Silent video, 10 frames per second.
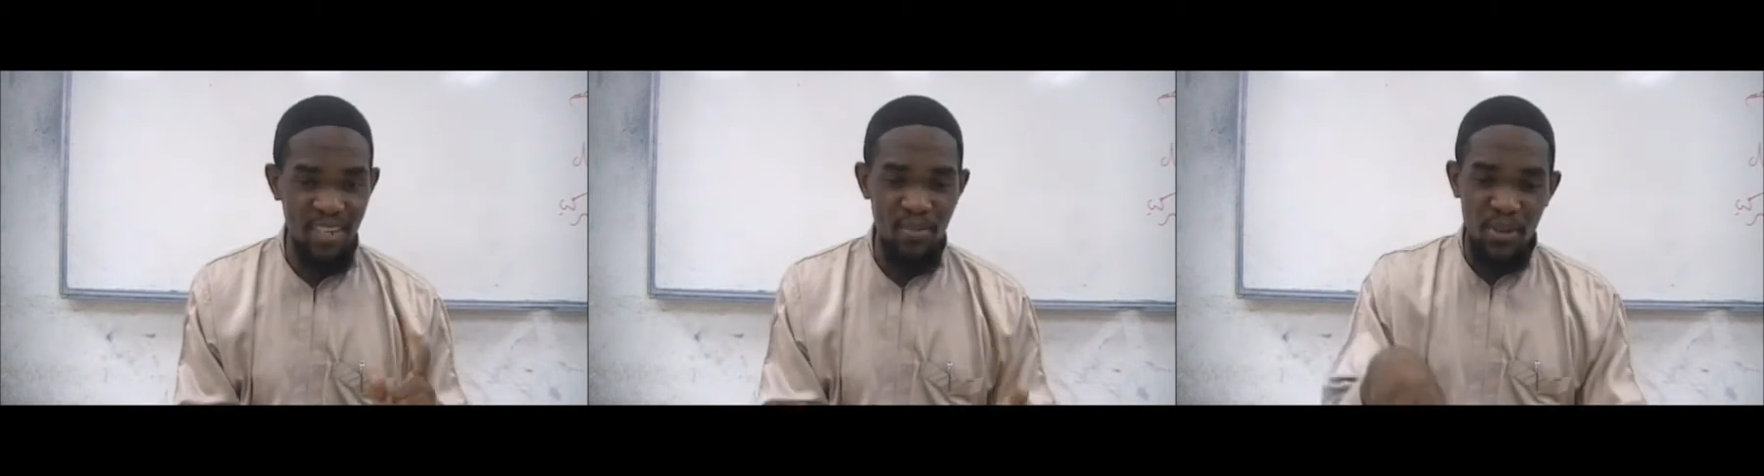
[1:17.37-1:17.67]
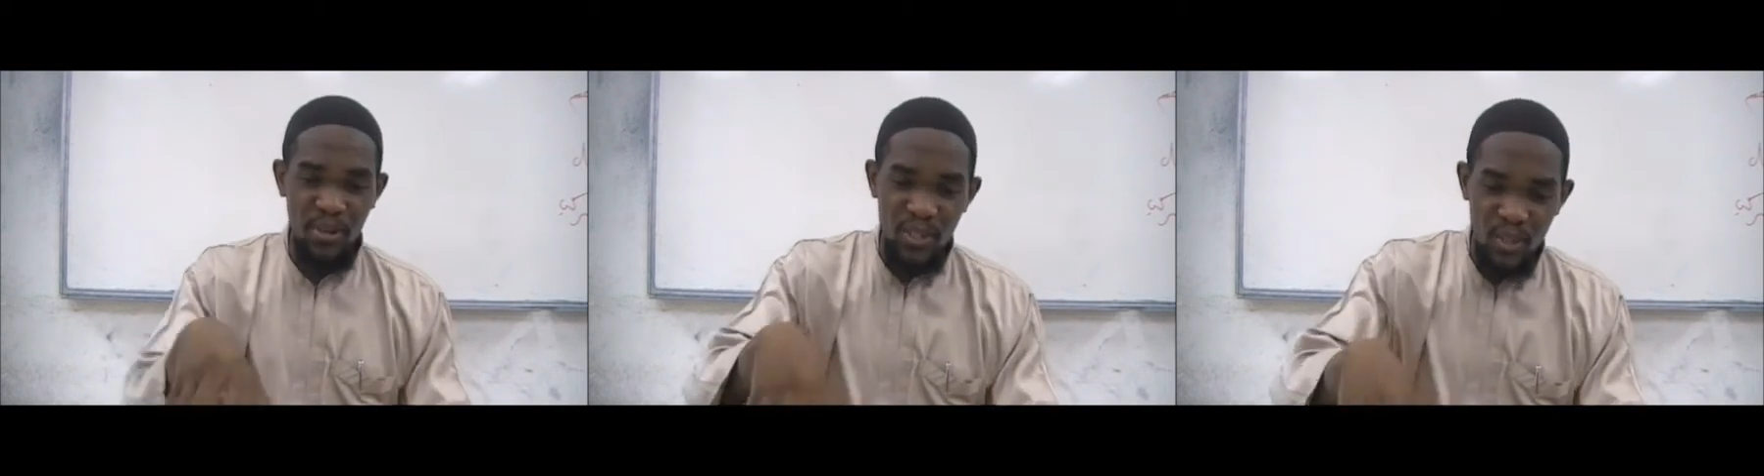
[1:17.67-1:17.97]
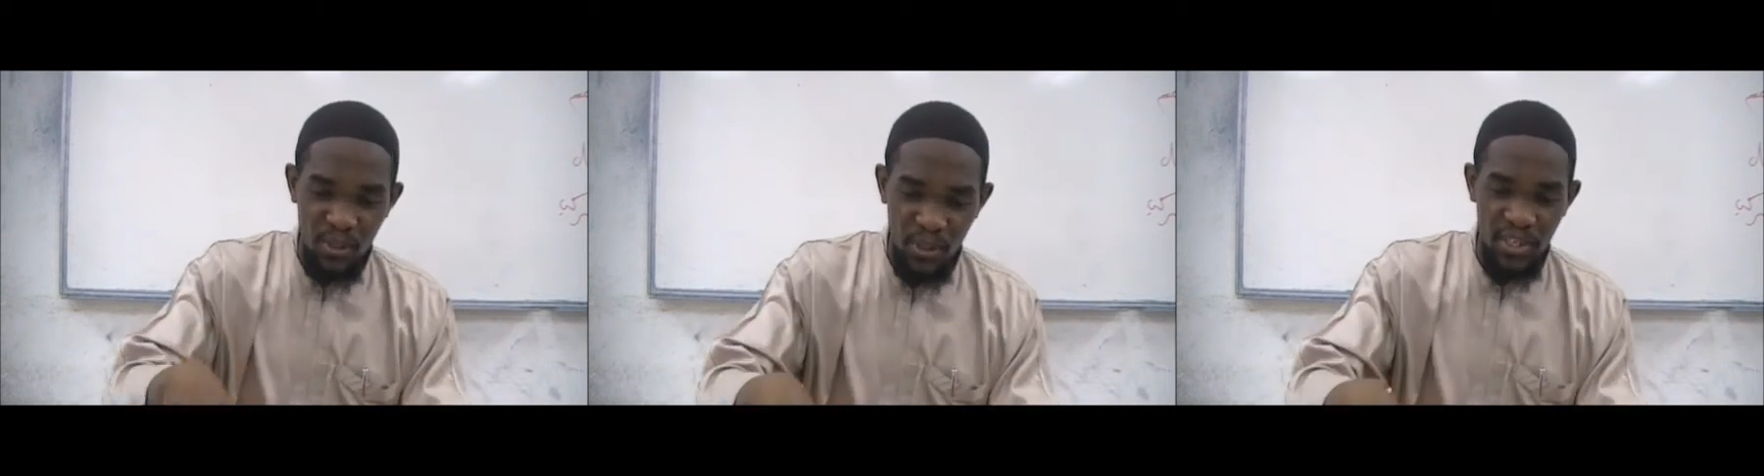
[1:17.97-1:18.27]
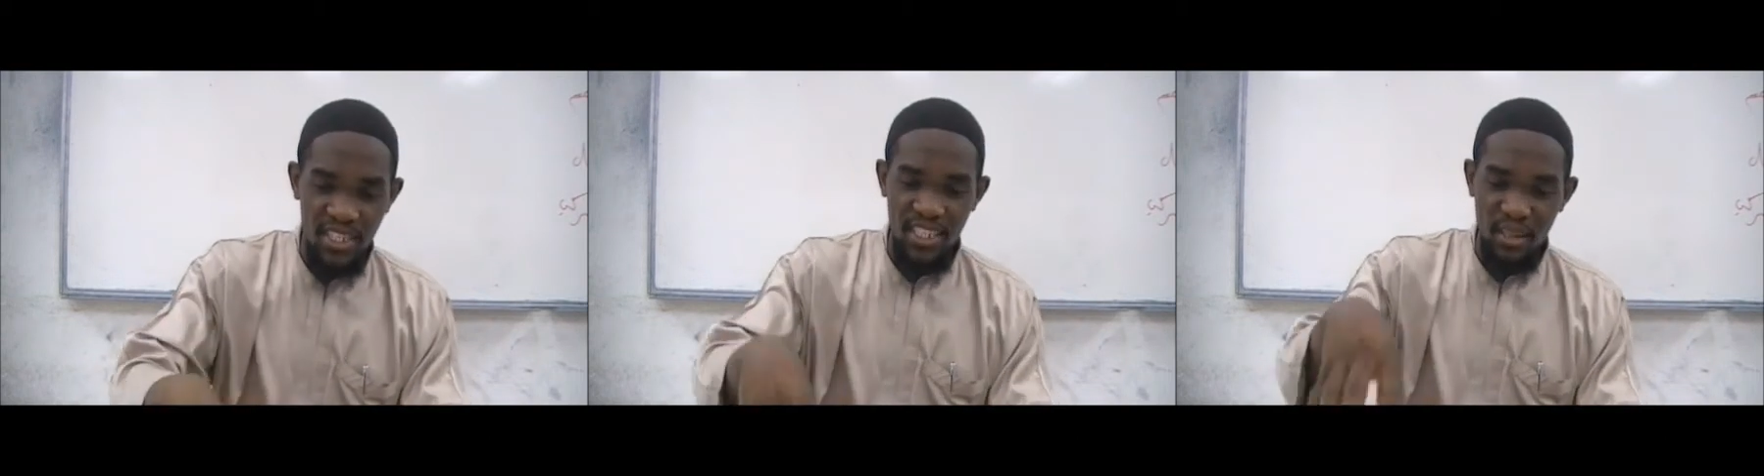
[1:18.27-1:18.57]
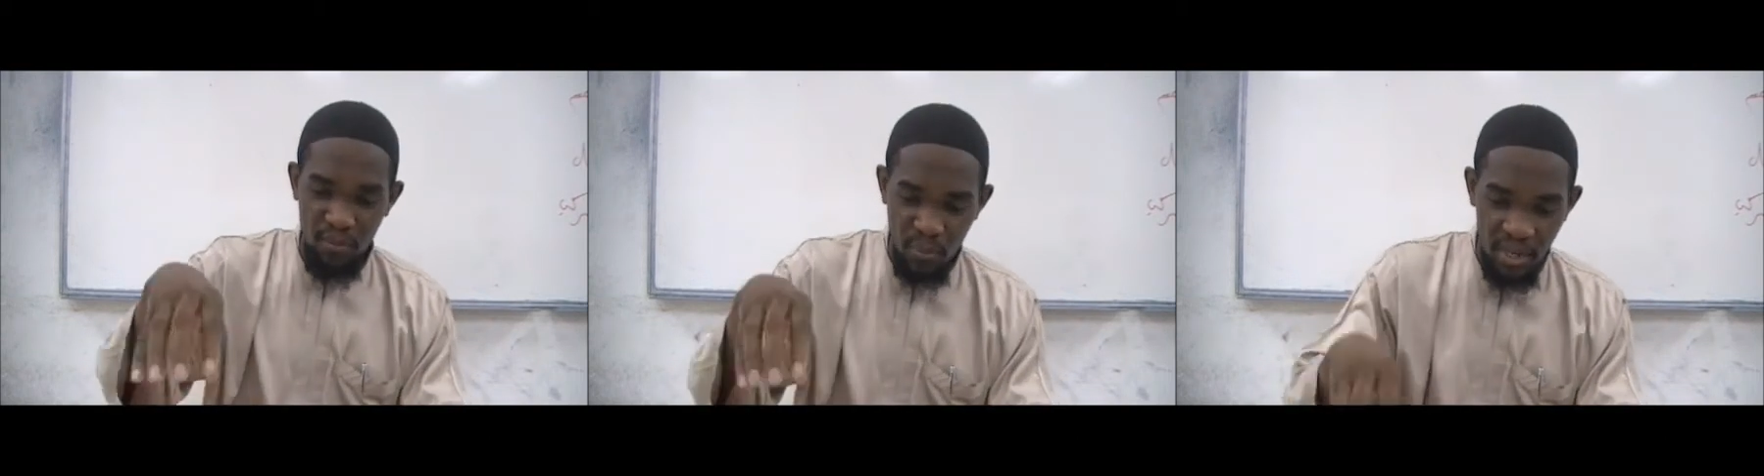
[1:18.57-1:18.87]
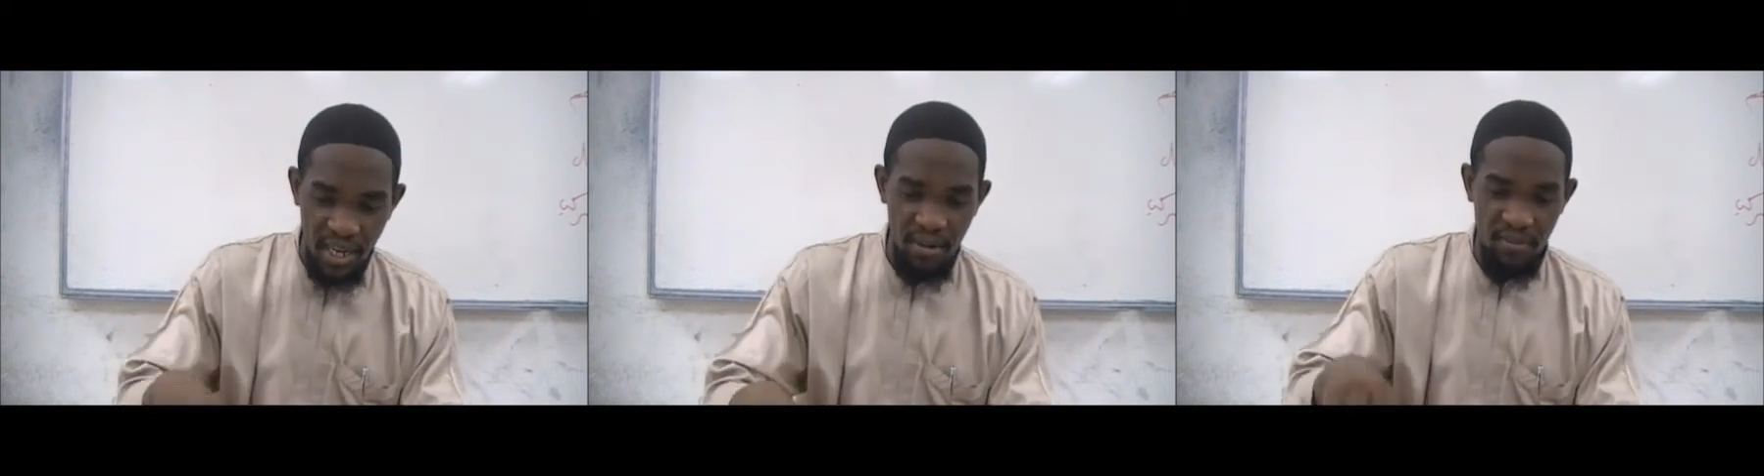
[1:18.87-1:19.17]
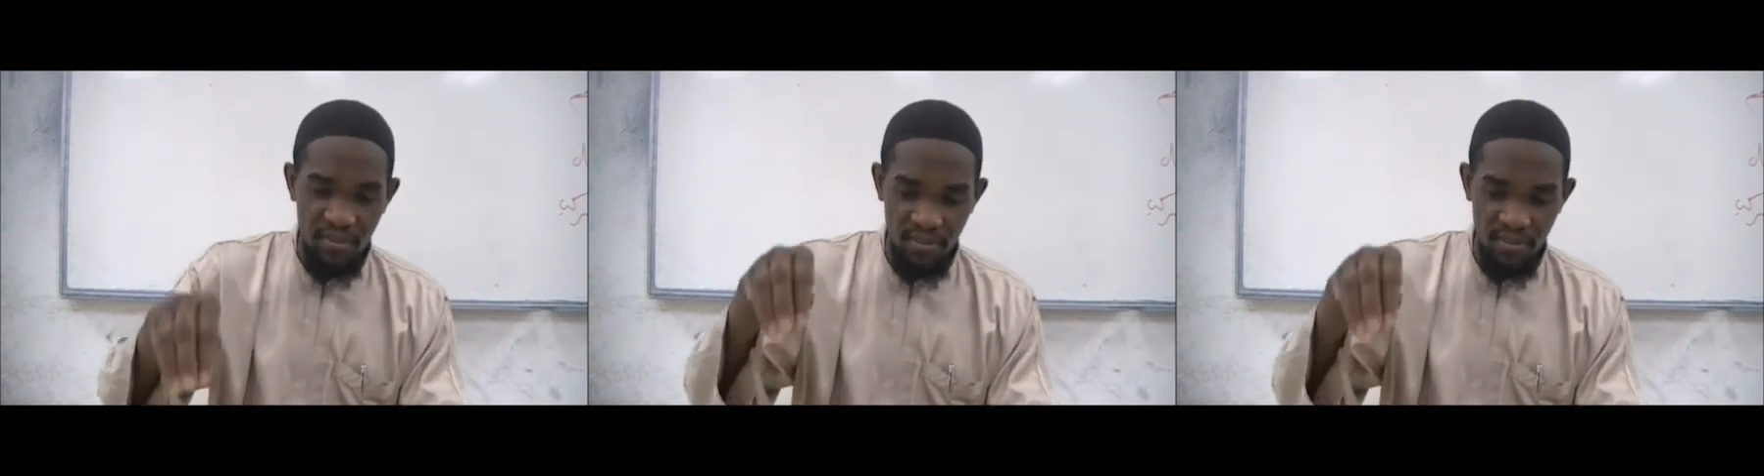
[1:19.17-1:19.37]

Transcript: if you're going to be honest, if you have,